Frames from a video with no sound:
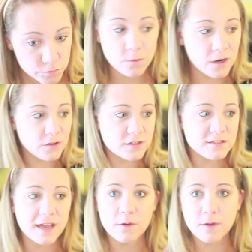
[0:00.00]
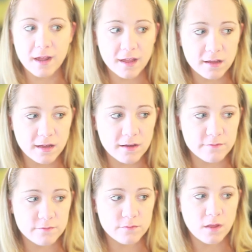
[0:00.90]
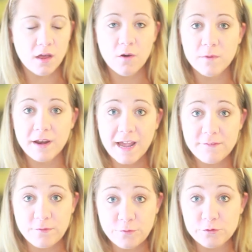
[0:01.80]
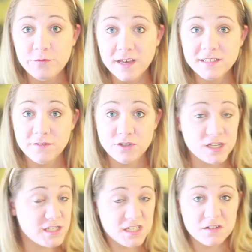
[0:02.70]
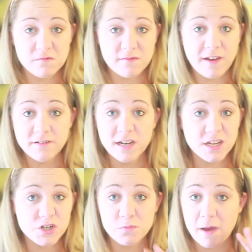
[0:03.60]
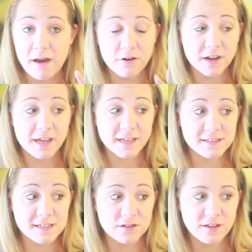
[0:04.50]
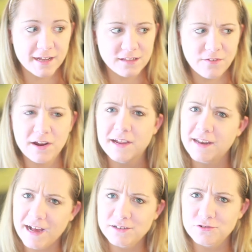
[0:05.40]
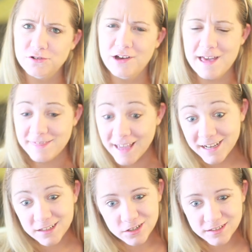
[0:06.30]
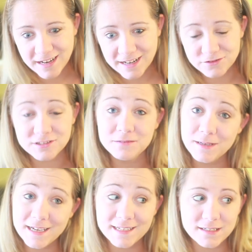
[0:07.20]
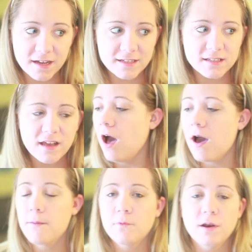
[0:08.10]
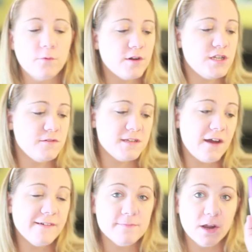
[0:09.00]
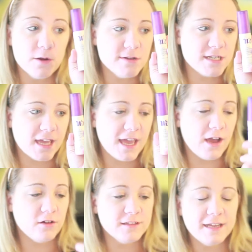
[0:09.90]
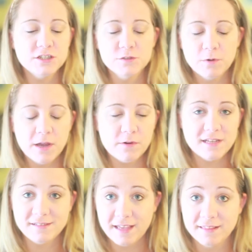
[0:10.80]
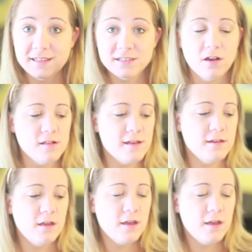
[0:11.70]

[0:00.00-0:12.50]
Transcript: What it looks like when I have when I have a full face of just foundation, powder, kind of concealer. Like, it's very natural. I think it looked natural. To me, it does. Um, what I'm going to use now is my Urban Decay All Nighter Spray. I want to set this all in.